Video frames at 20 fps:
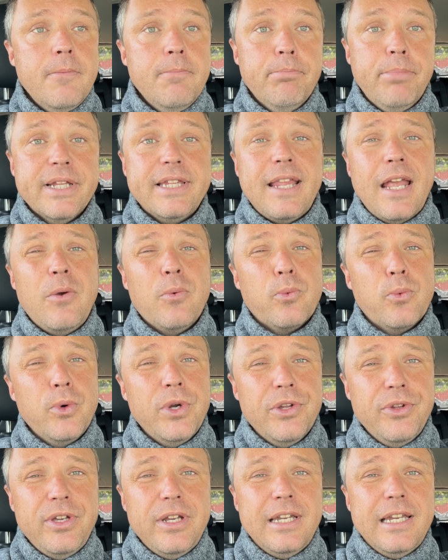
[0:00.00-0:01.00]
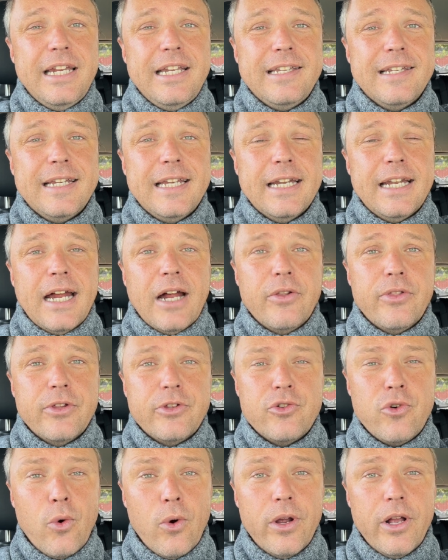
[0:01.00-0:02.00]
But they really need to get out of the
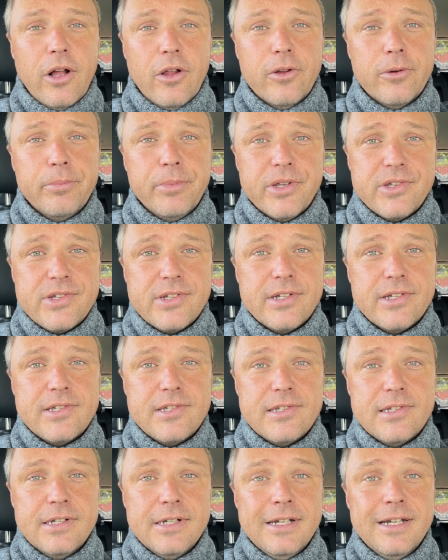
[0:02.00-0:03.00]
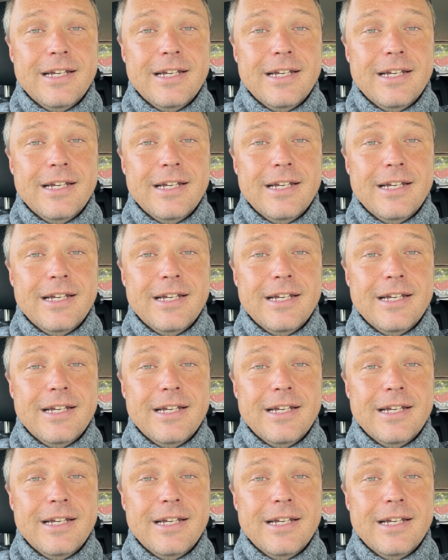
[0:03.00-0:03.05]
toy hauler business.